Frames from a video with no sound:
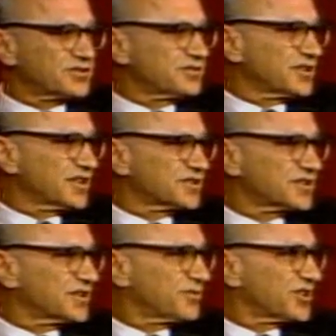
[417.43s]
suit against
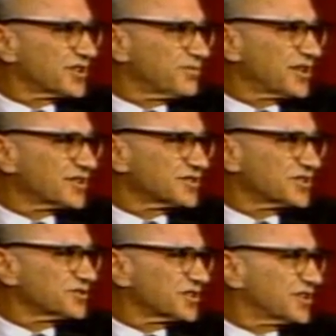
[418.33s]
the American Medical
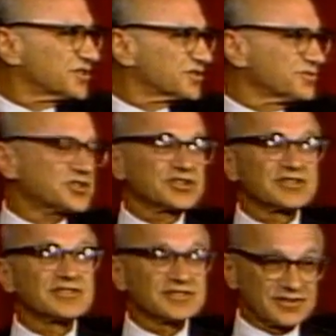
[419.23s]
Association, which it
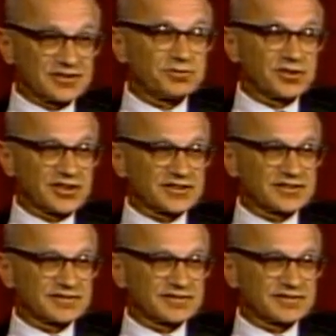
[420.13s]
won.